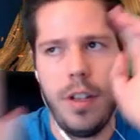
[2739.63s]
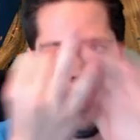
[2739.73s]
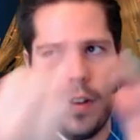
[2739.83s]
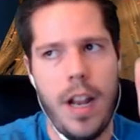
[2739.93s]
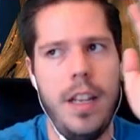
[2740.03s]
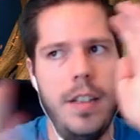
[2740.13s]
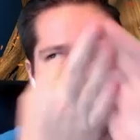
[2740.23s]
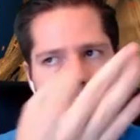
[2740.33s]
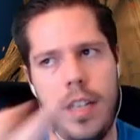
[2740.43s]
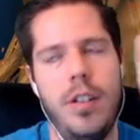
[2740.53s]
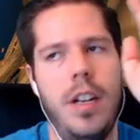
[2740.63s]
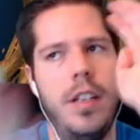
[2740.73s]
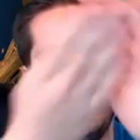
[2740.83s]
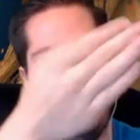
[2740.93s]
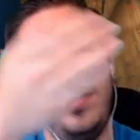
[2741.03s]
Friday, Saturday,
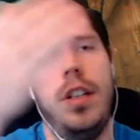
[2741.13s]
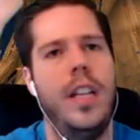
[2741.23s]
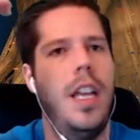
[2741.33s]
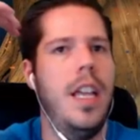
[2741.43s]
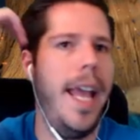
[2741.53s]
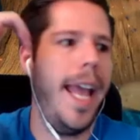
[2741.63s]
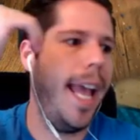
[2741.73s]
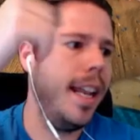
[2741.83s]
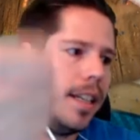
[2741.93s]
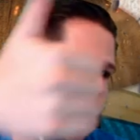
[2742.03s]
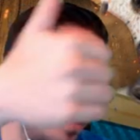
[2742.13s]
Sunday, and